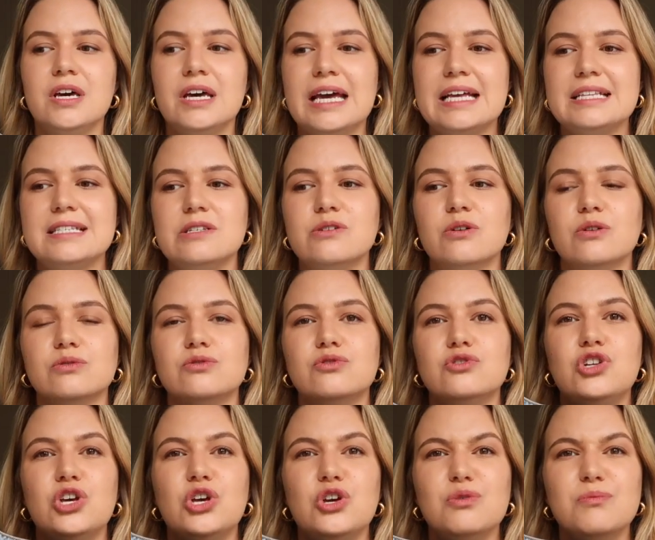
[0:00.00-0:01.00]
It's not
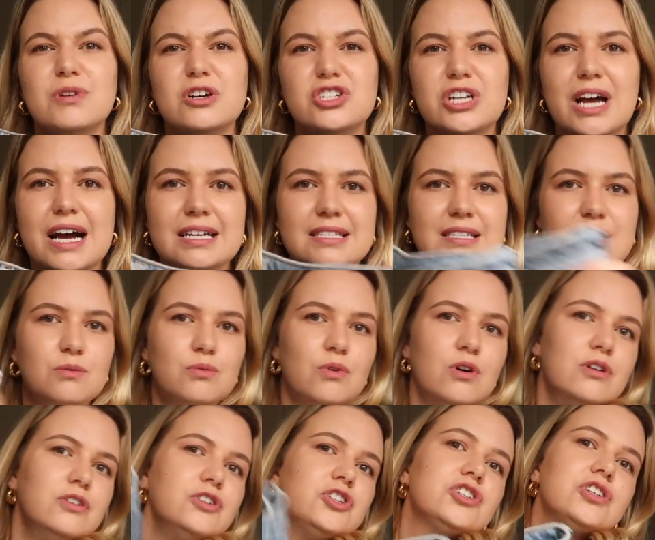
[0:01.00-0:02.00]
too much acid
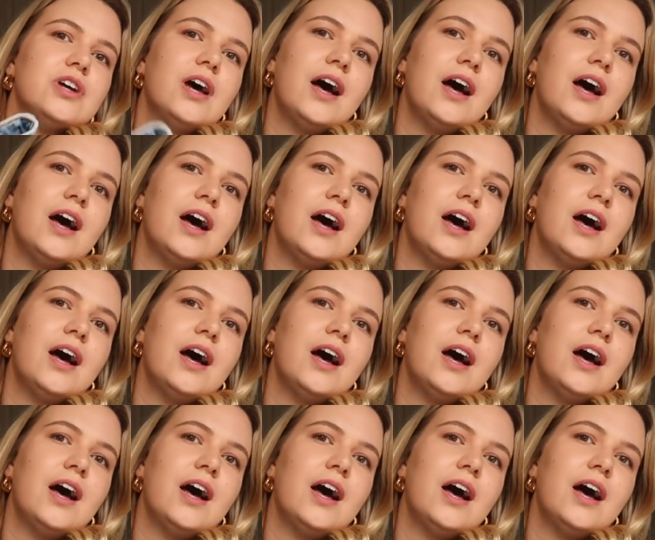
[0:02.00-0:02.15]
wash.